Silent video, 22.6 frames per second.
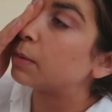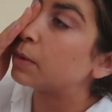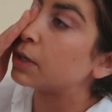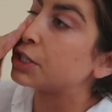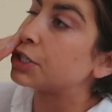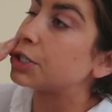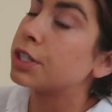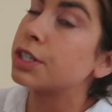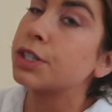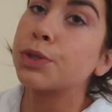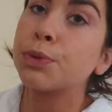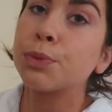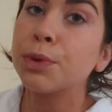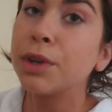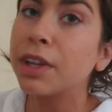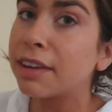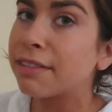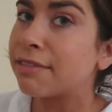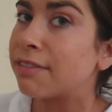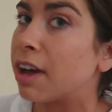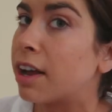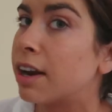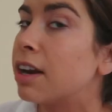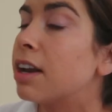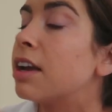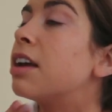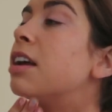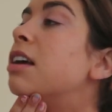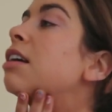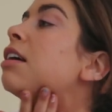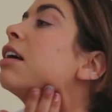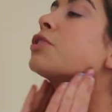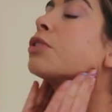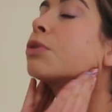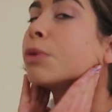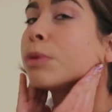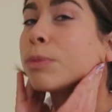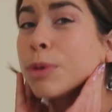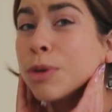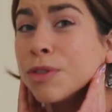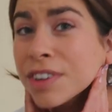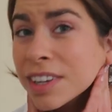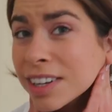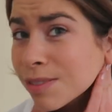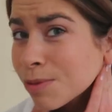which is really fun. So we're
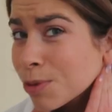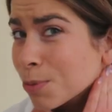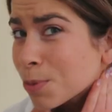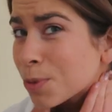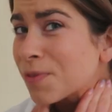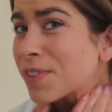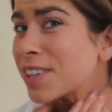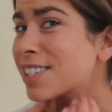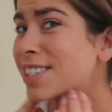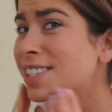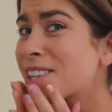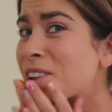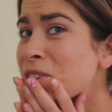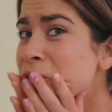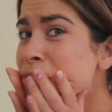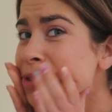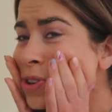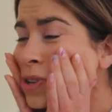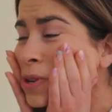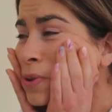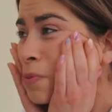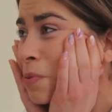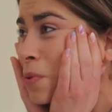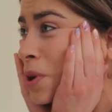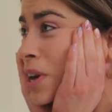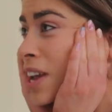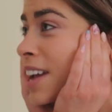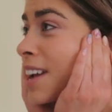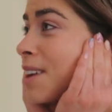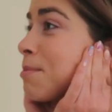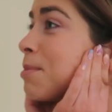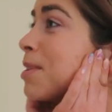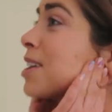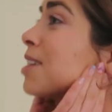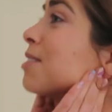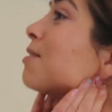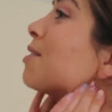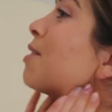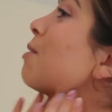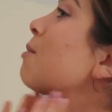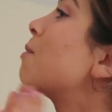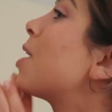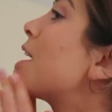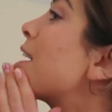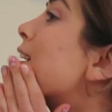moving slow this morning, but you
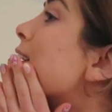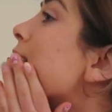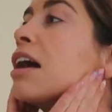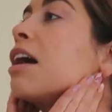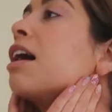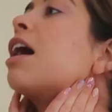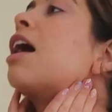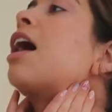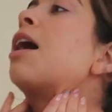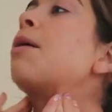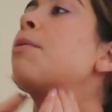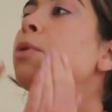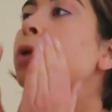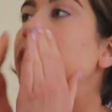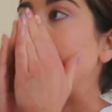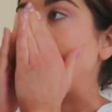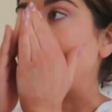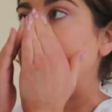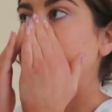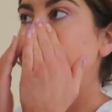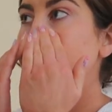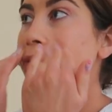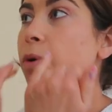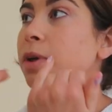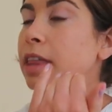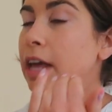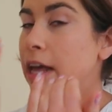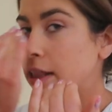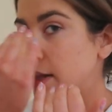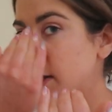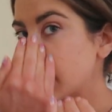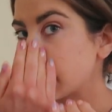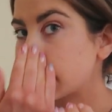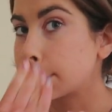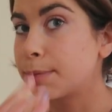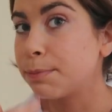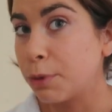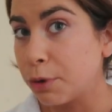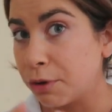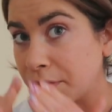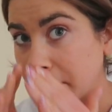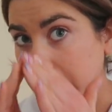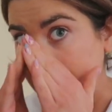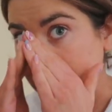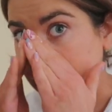know what? I'm okay with at least
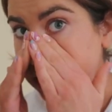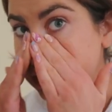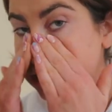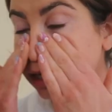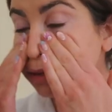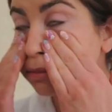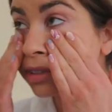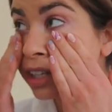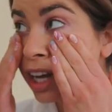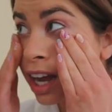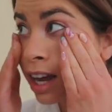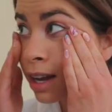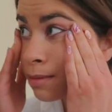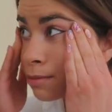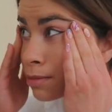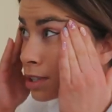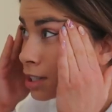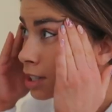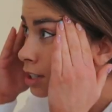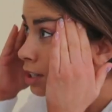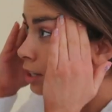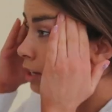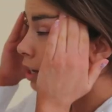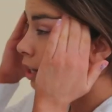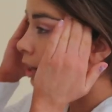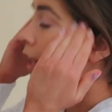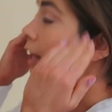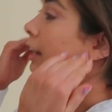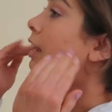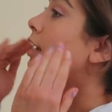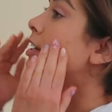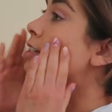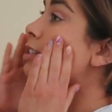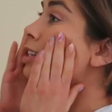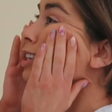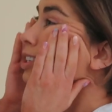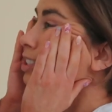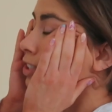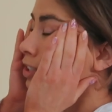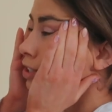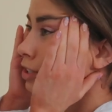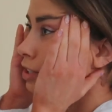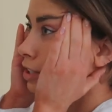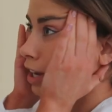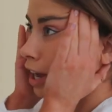moving. Sometimes, like I said,
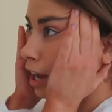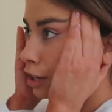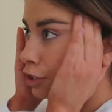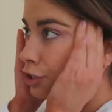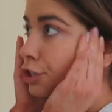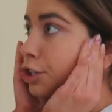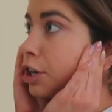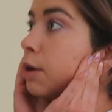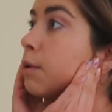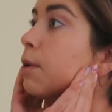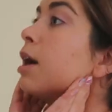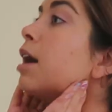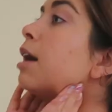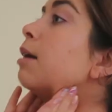just you gotta show